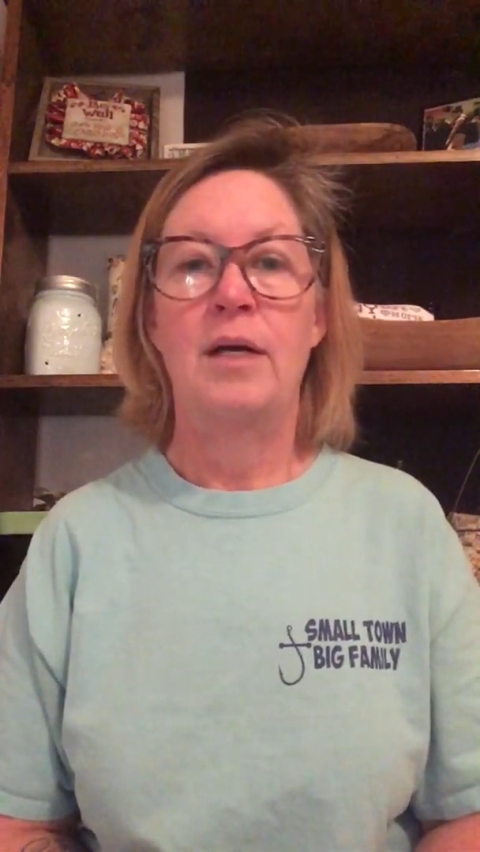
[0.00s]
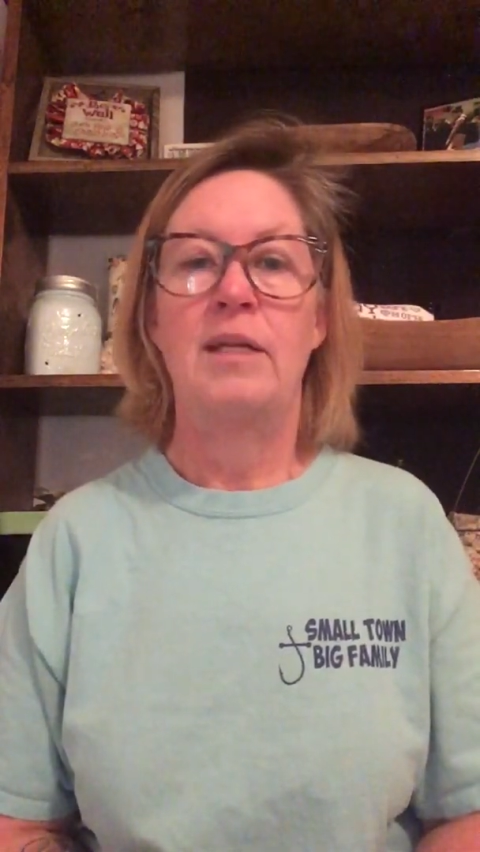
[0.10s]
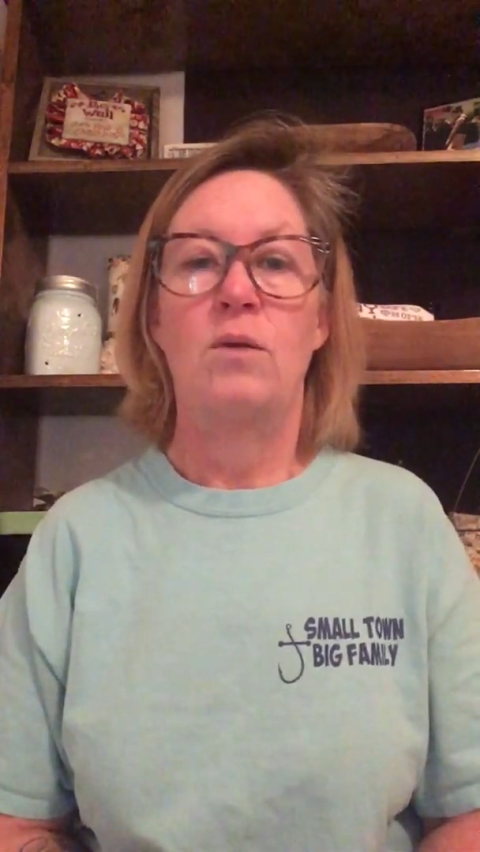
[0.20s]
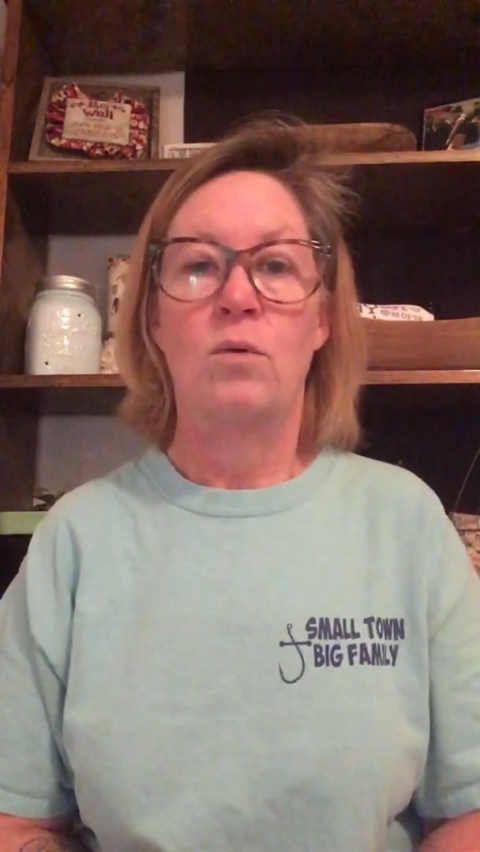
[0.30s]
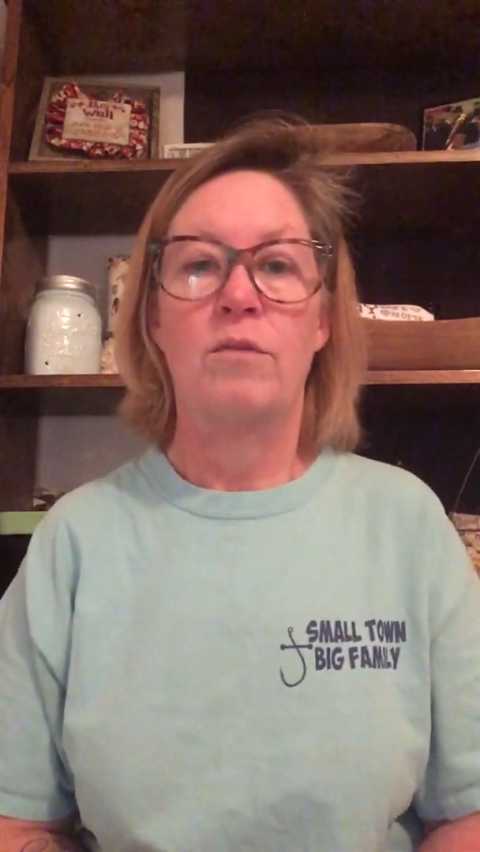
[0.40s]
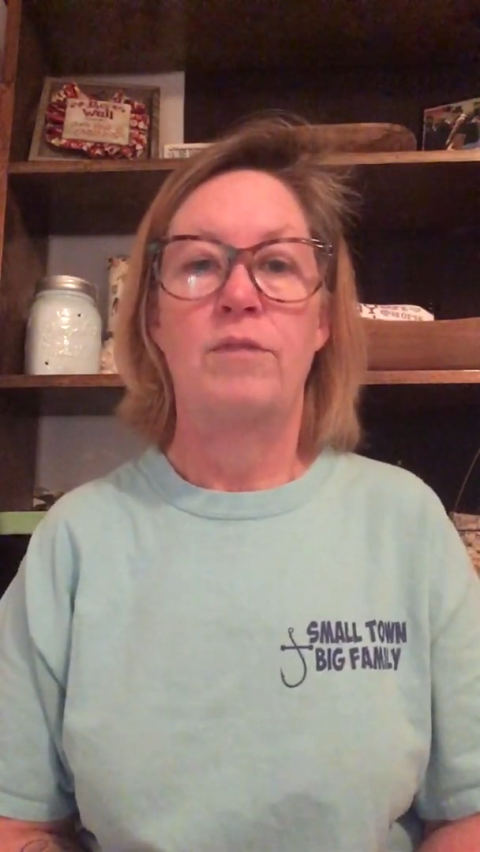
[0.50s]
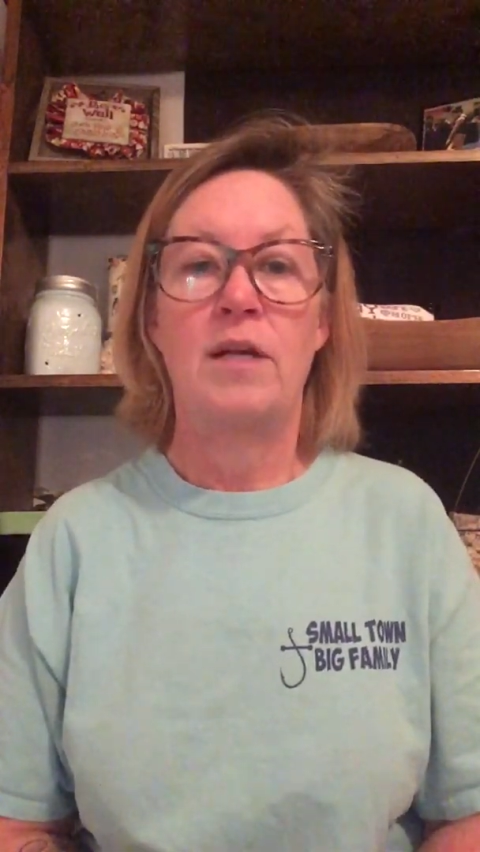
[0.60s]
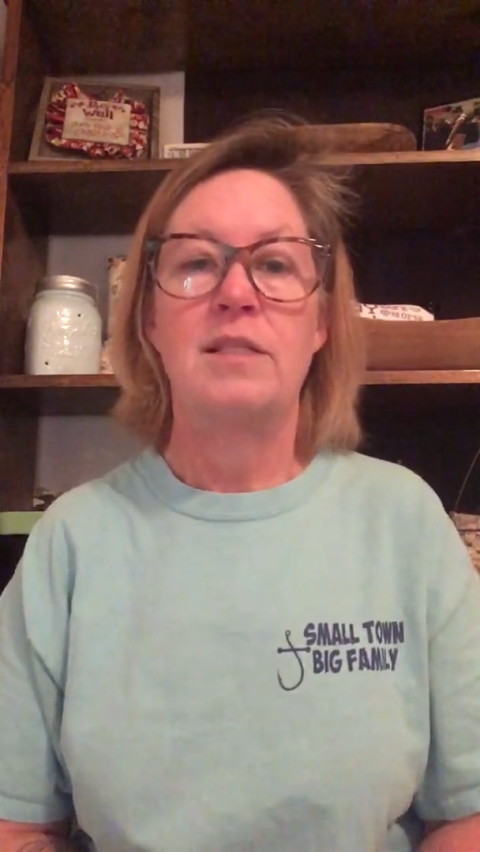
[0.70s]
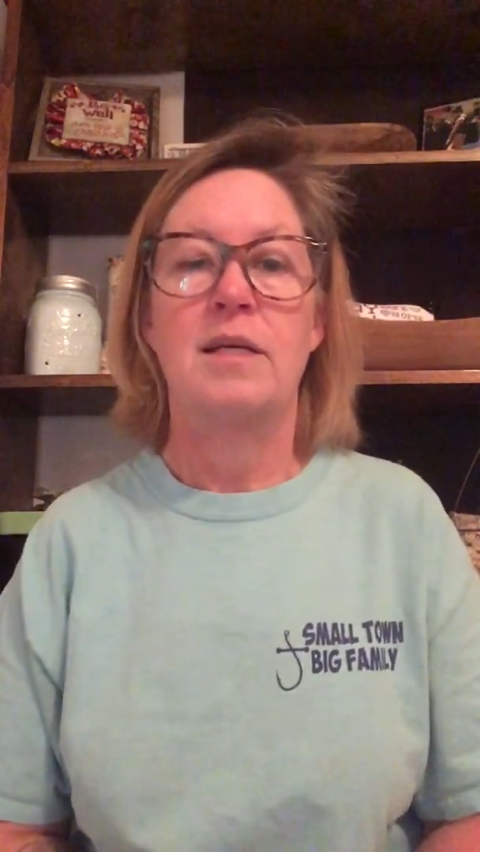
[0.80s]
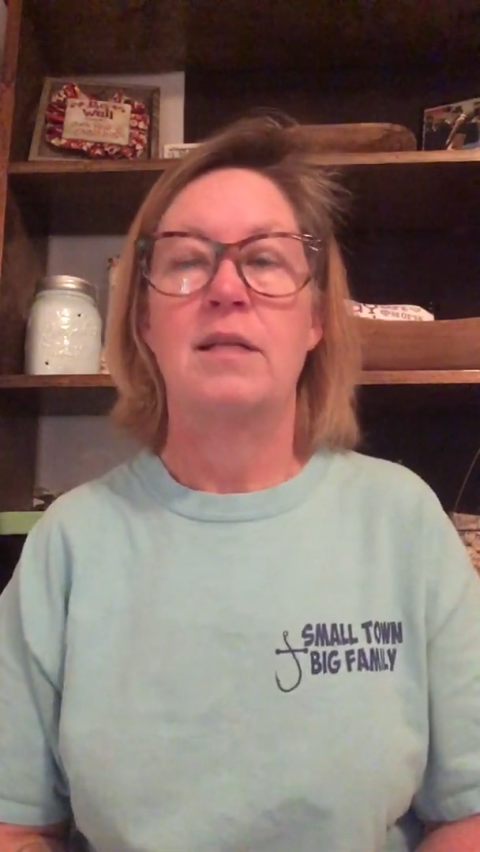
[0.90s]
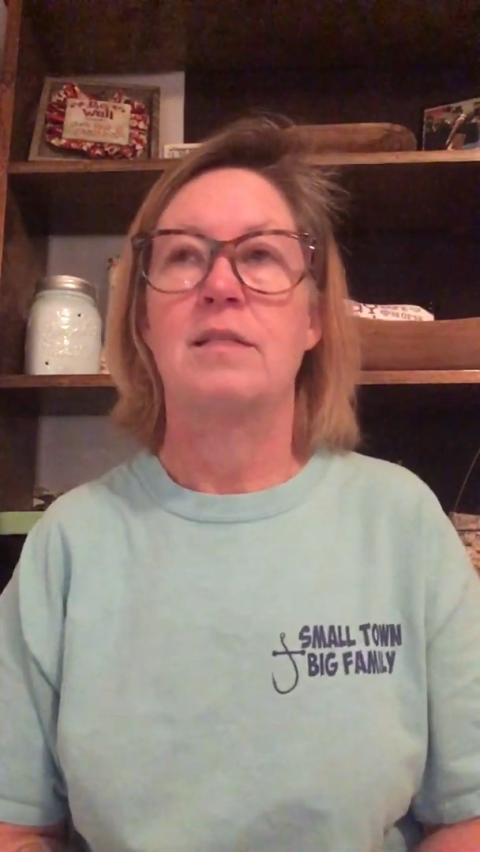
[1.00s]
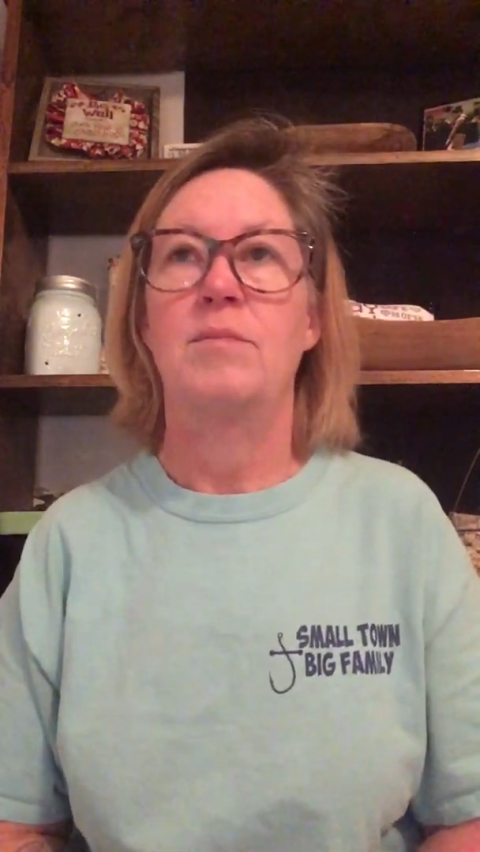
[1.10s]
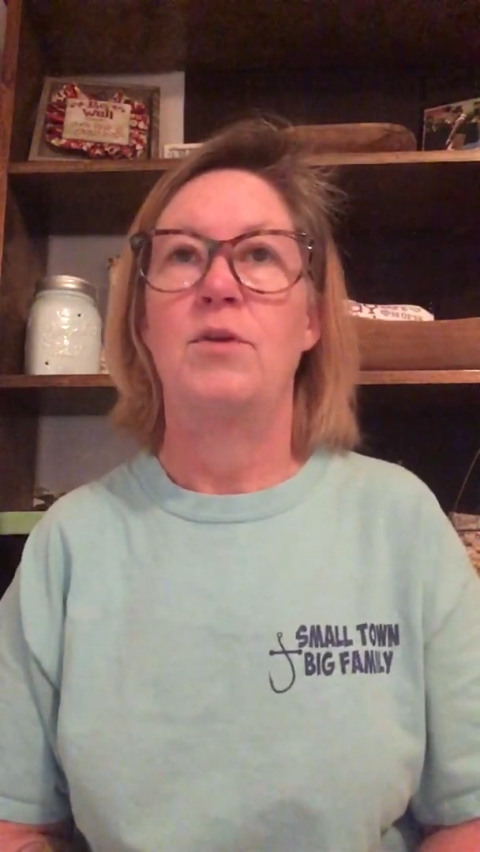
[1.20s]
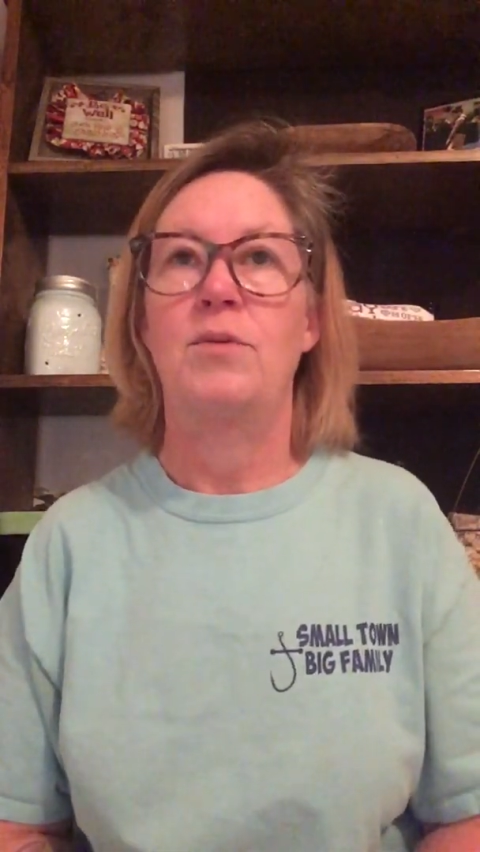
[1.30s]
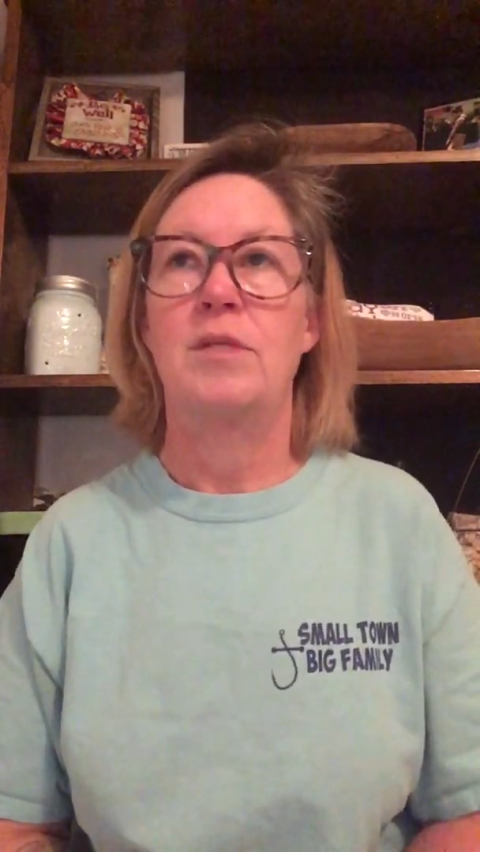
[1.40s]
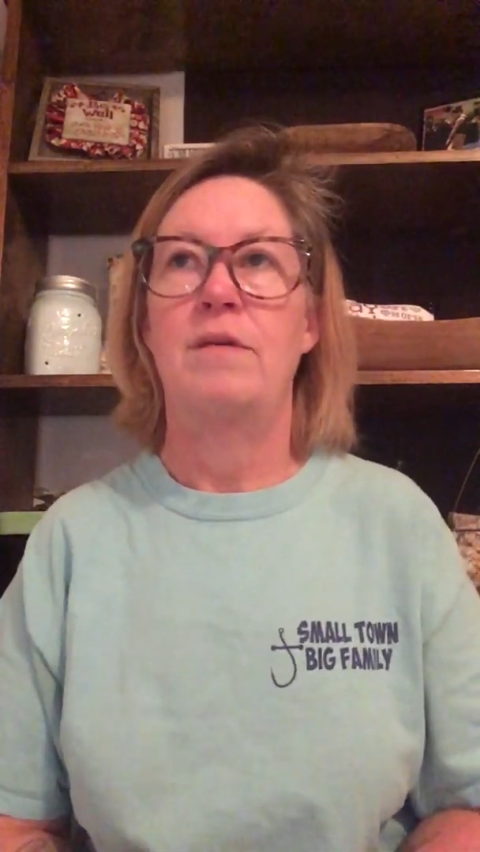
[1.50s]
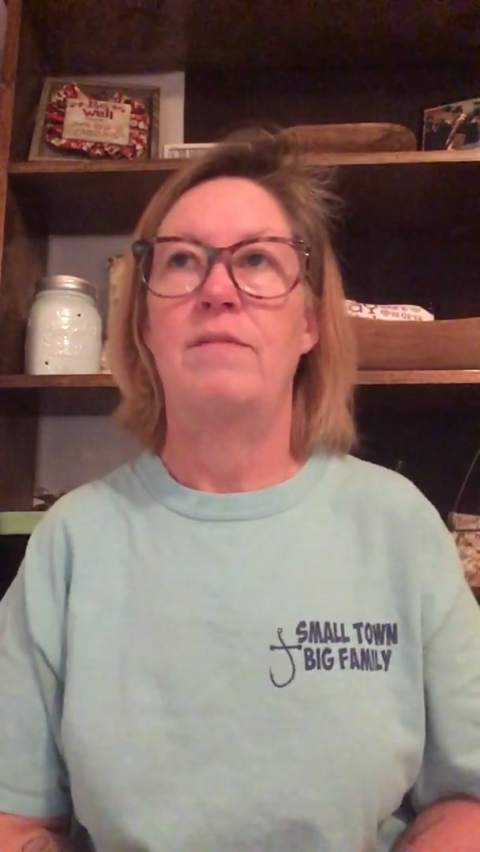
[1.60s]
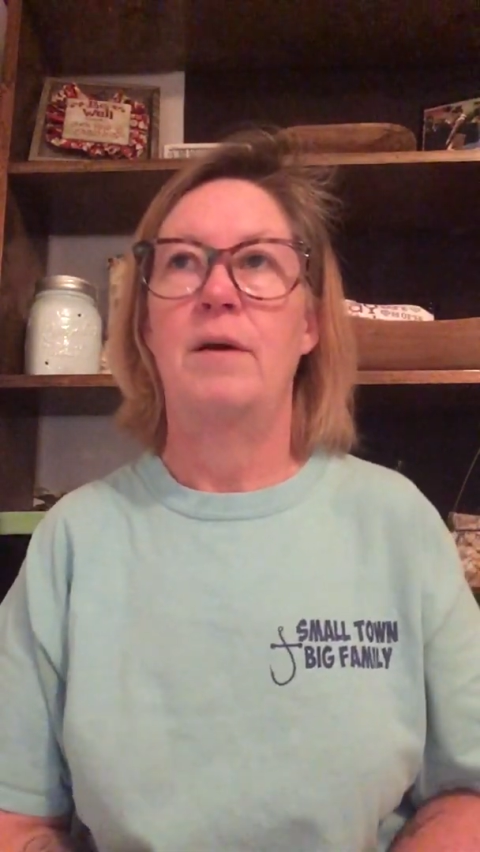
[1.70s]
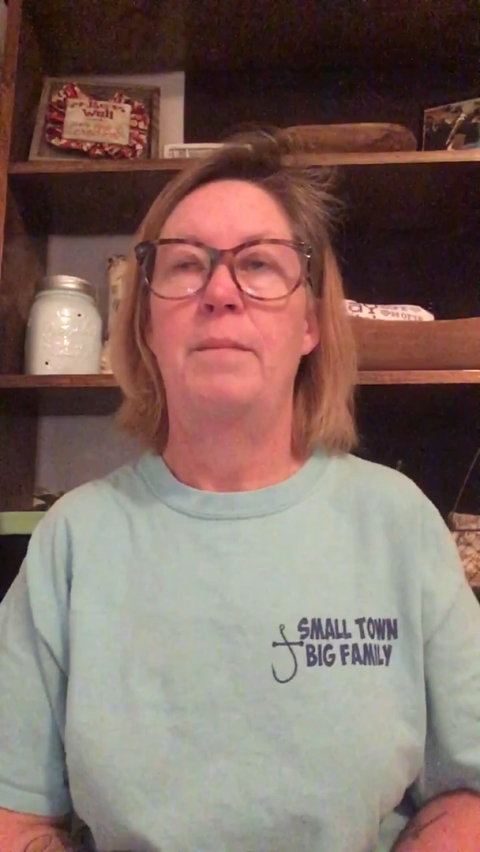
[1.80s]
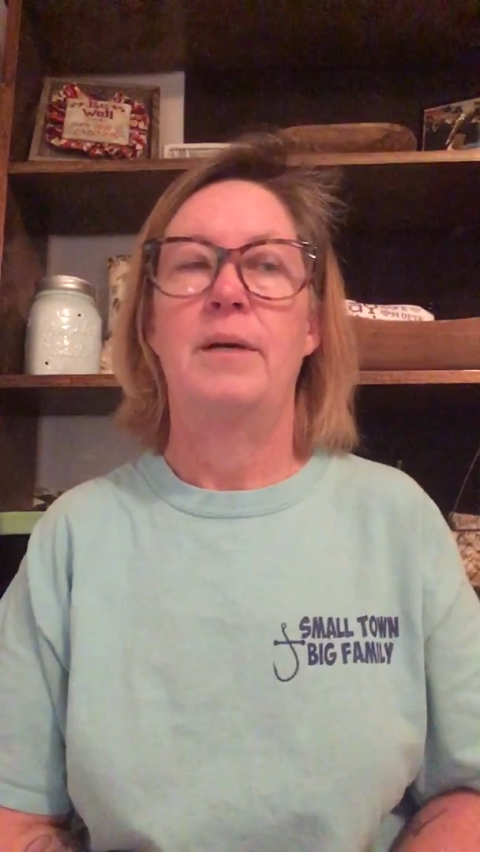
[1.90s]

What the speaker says: I did order floss to kit some new stuff up,